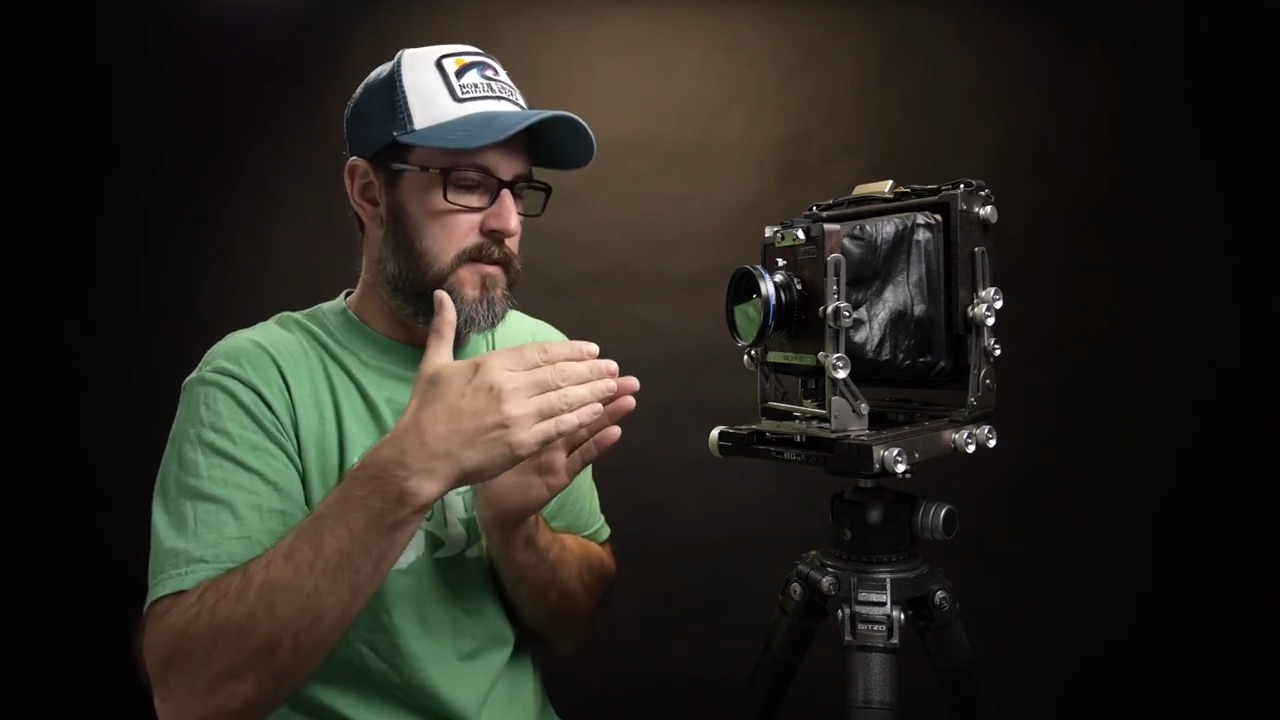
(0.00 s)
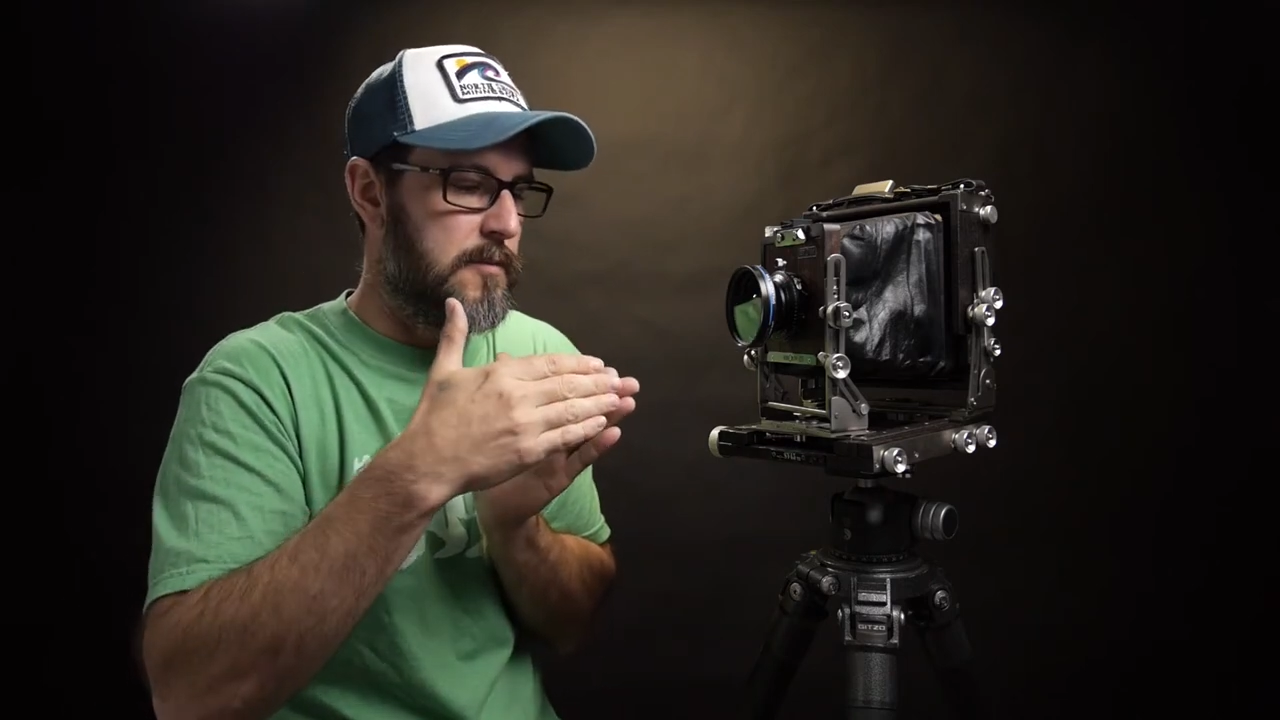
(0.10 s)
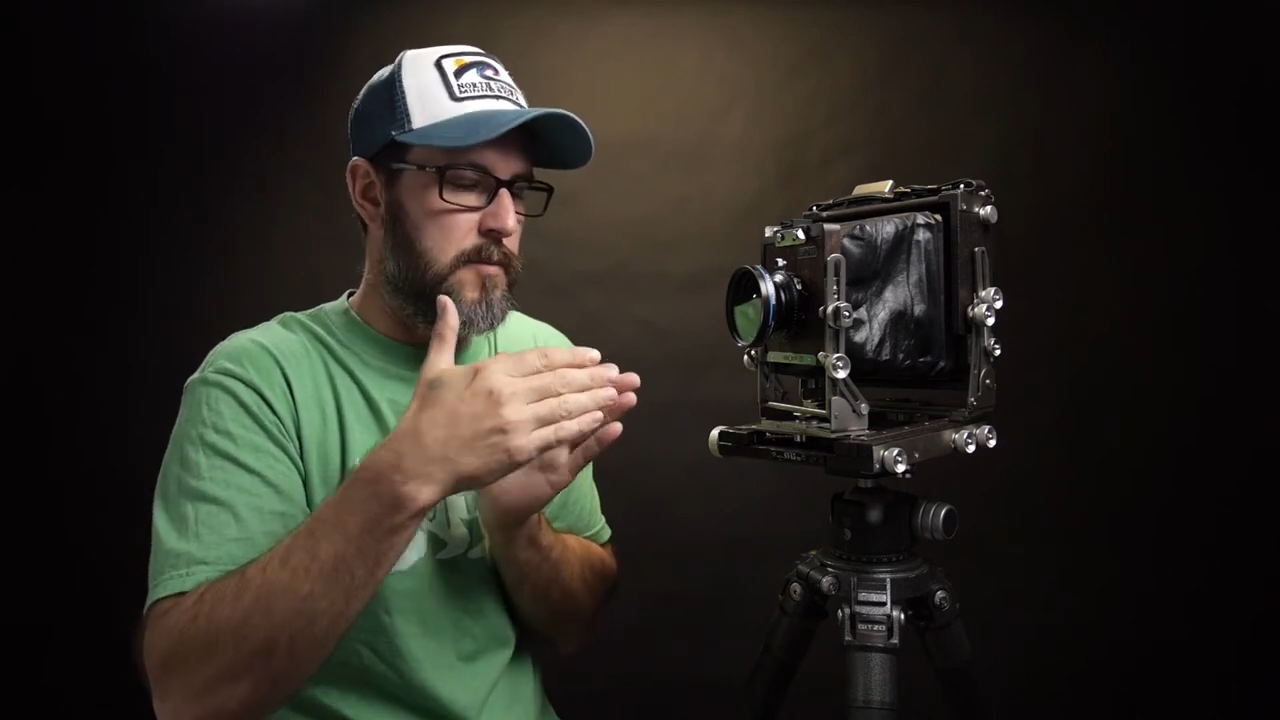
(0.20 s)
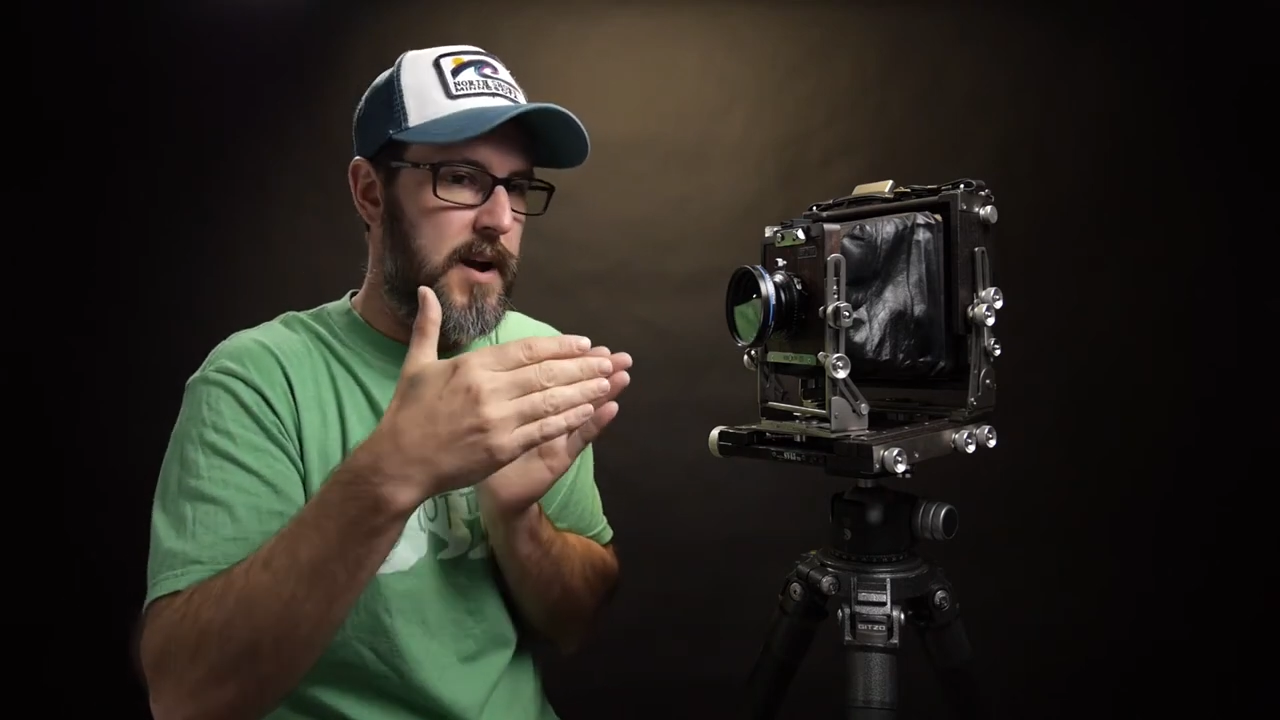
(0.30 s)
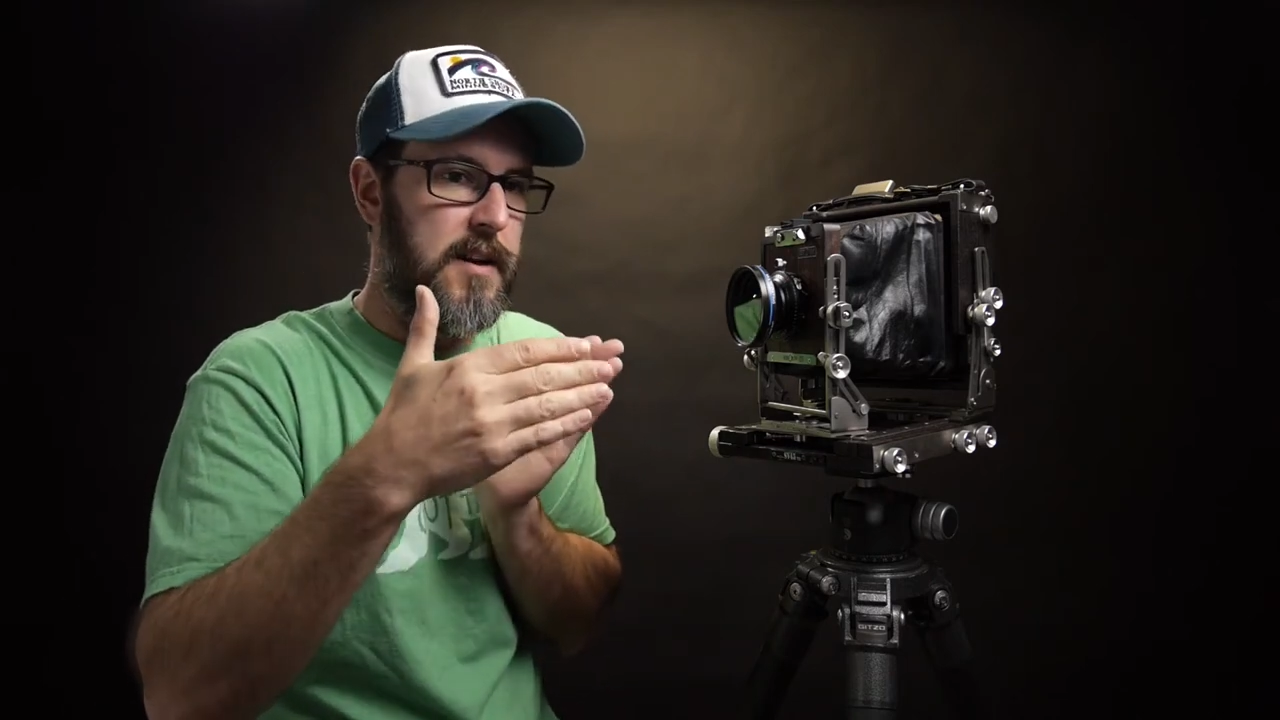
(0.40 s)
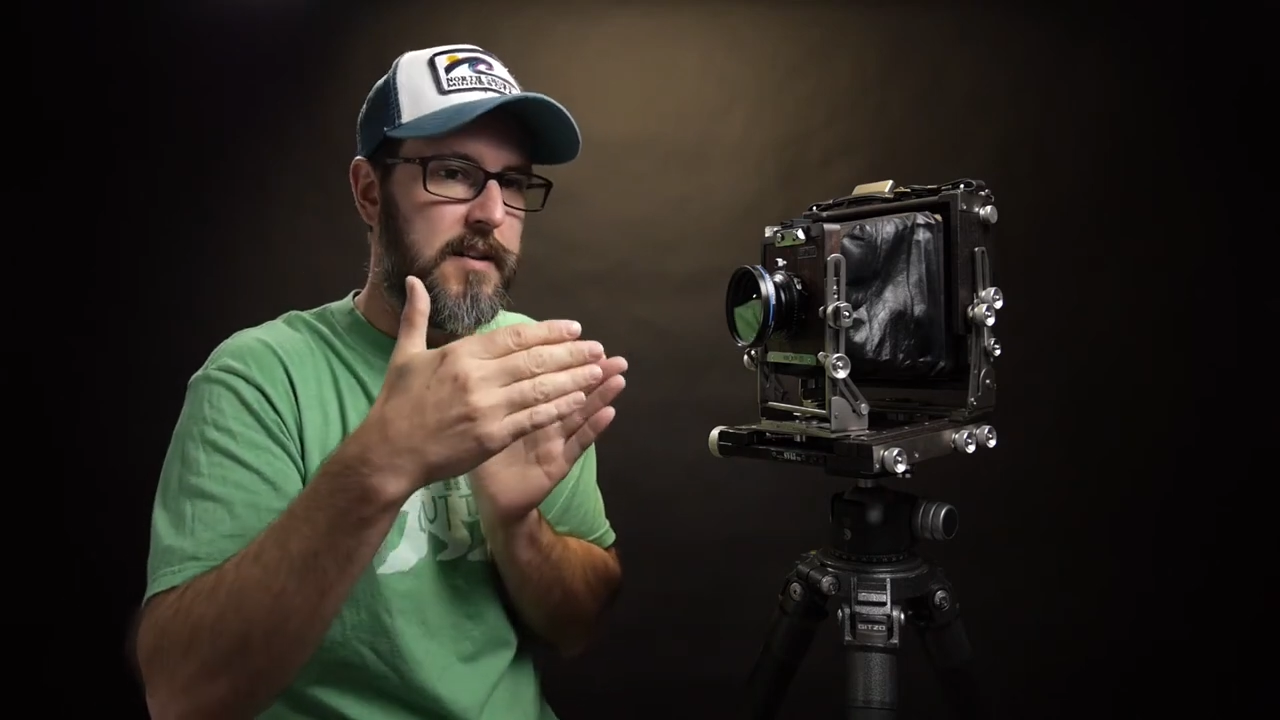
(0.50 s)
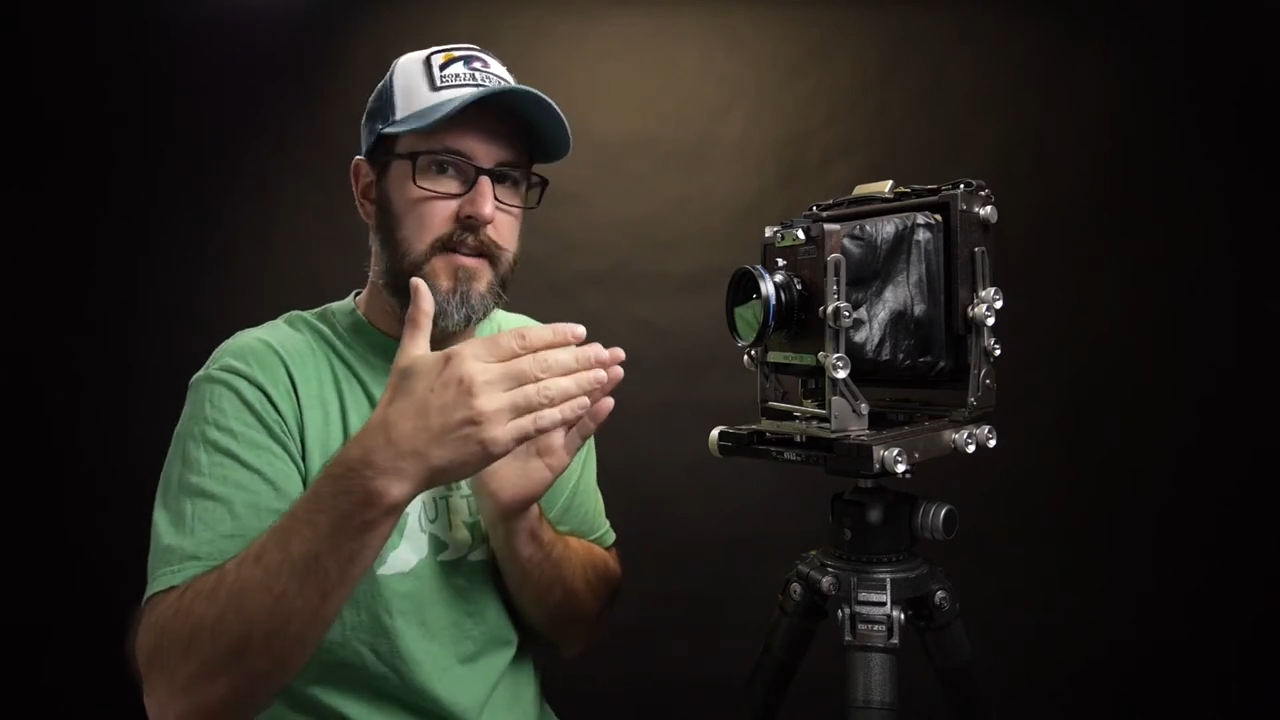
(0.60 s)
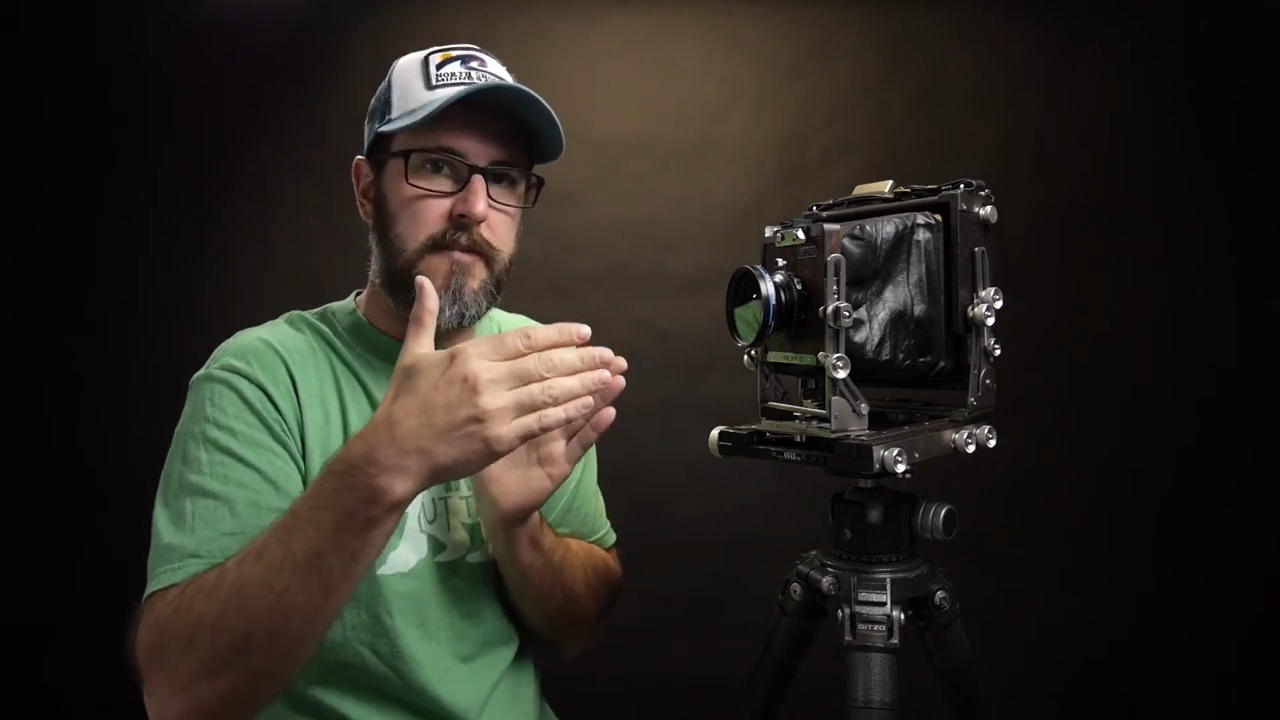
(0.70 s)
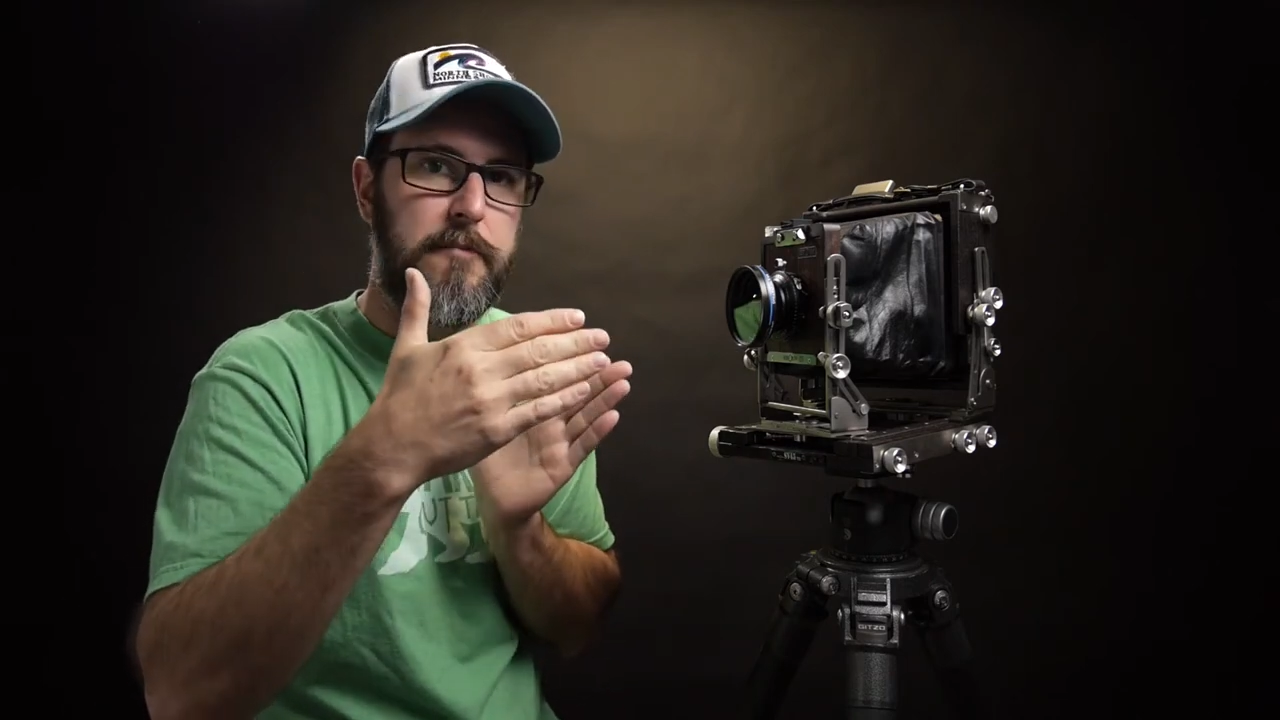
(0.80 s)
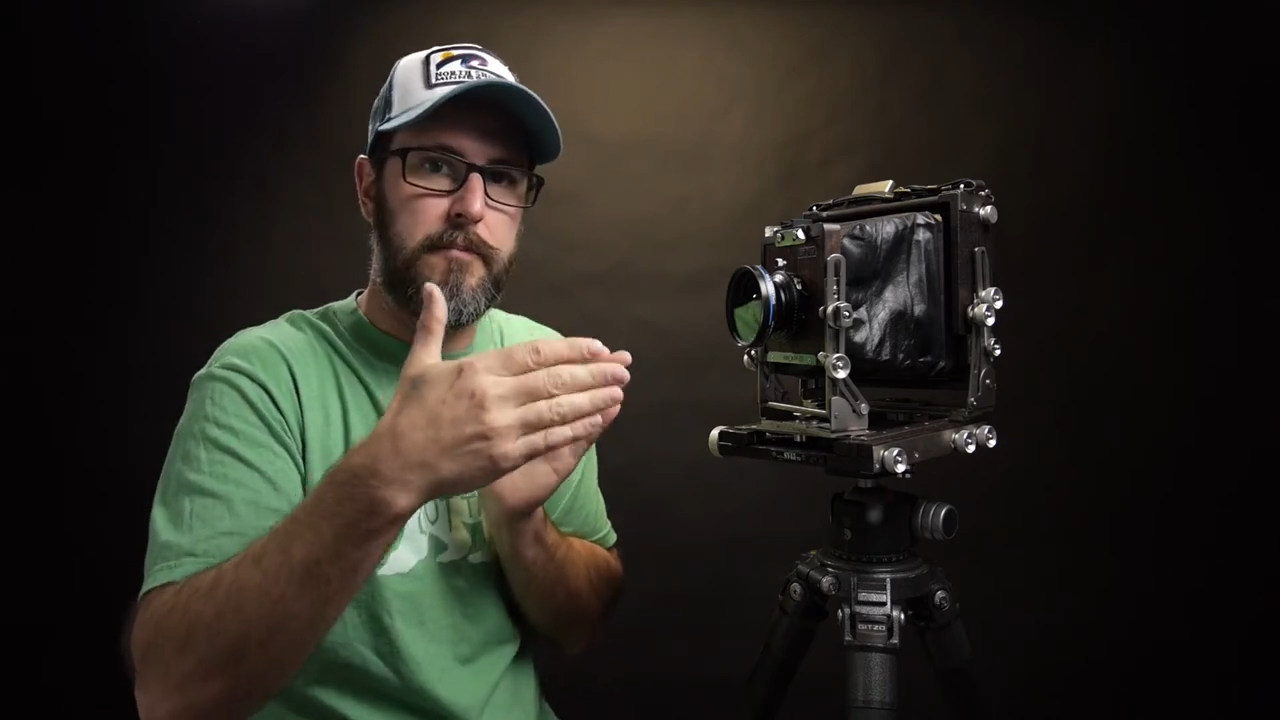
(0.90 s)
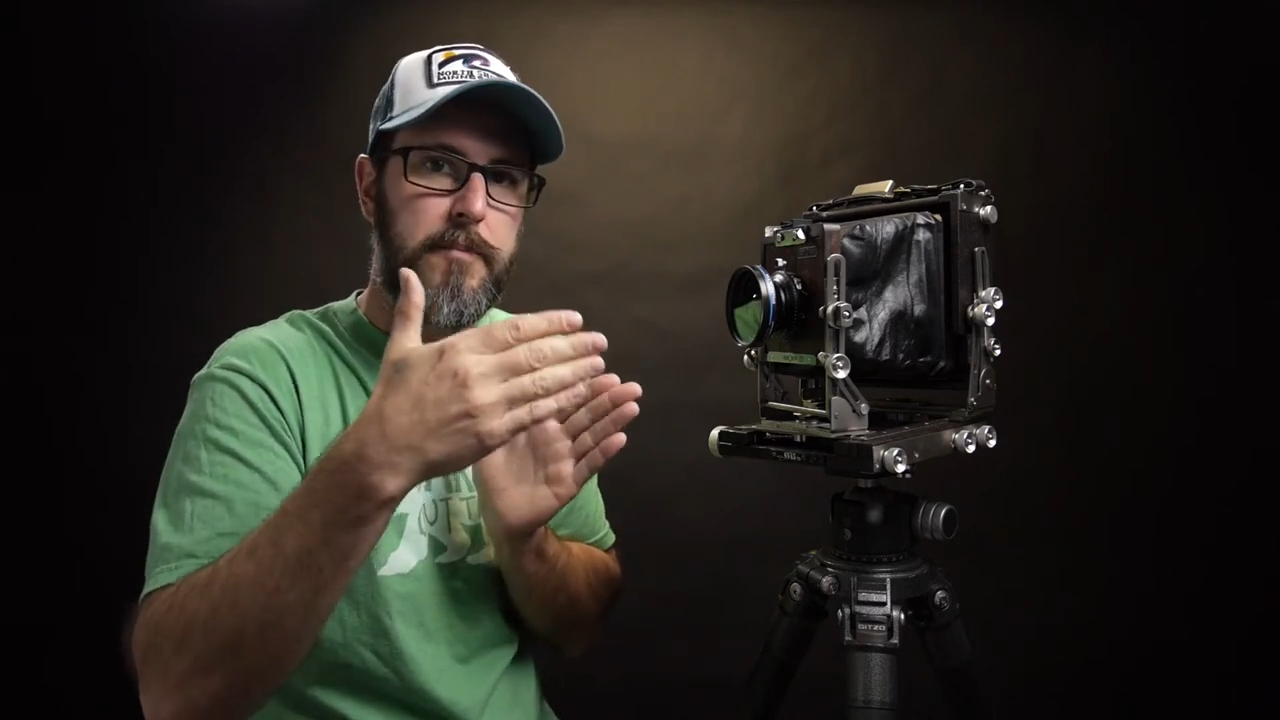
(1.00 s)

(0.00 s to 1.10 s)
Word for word: the right and left